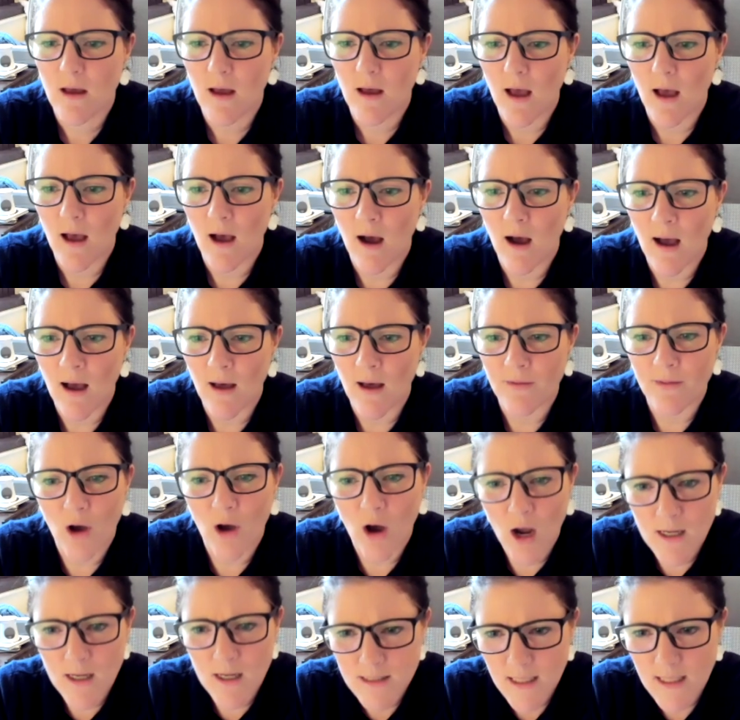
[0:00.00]

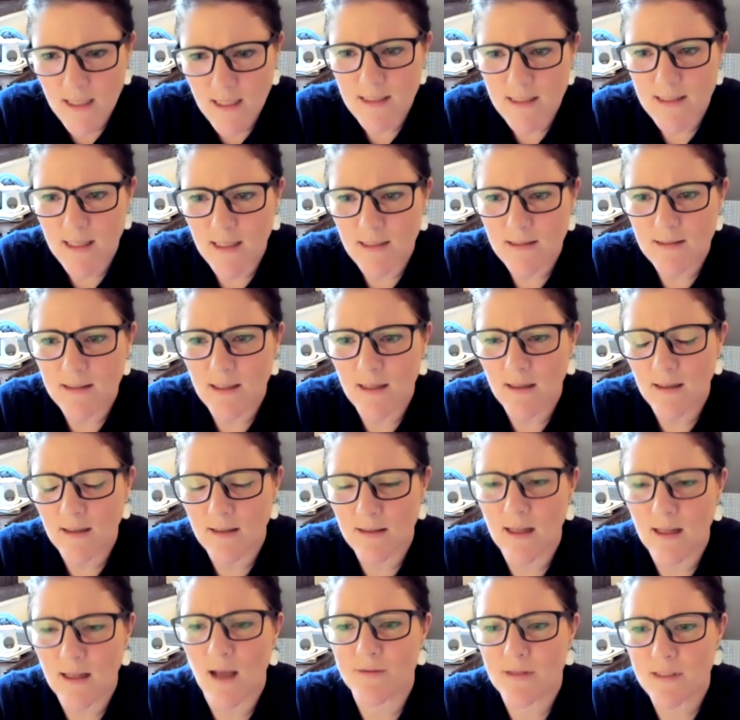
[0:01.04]
the IT sector
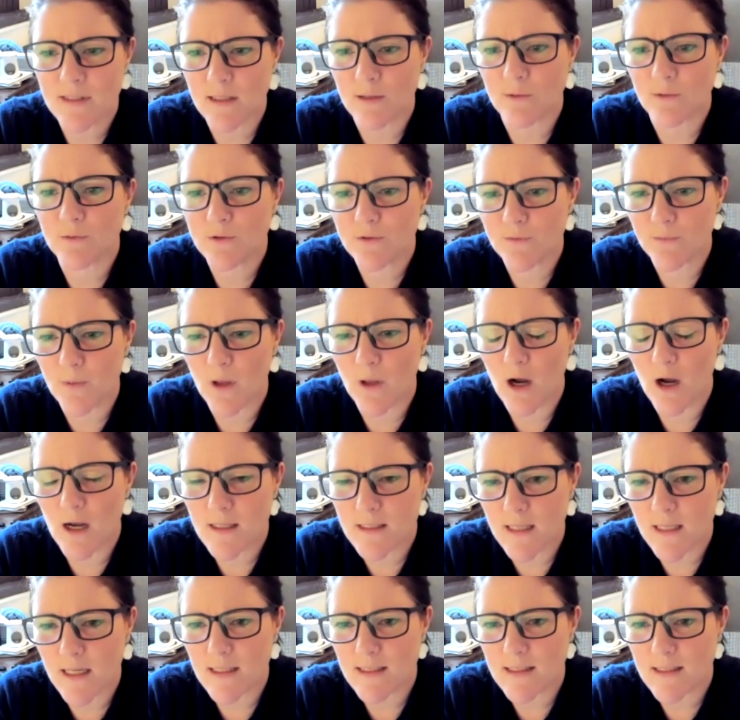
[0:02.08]
and have skills from the
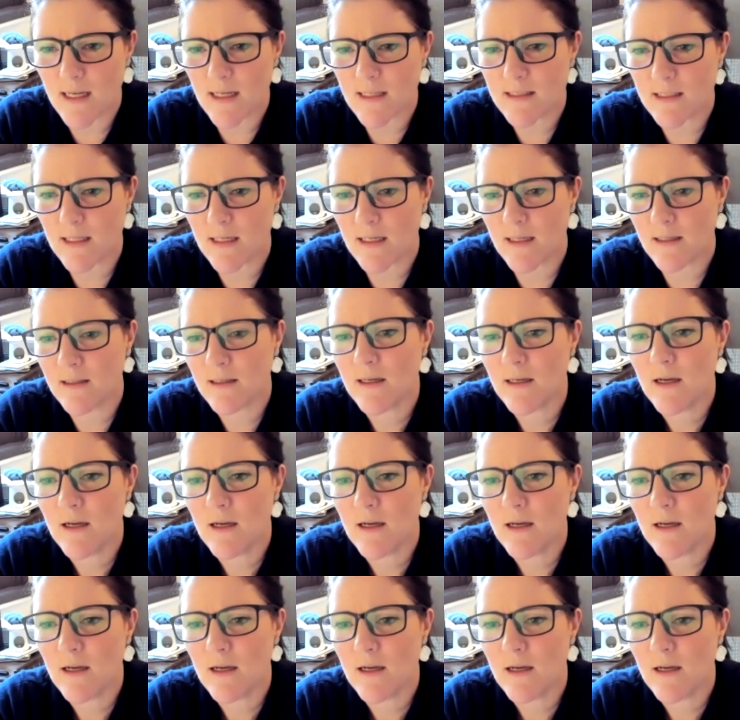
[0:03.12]
IT sector,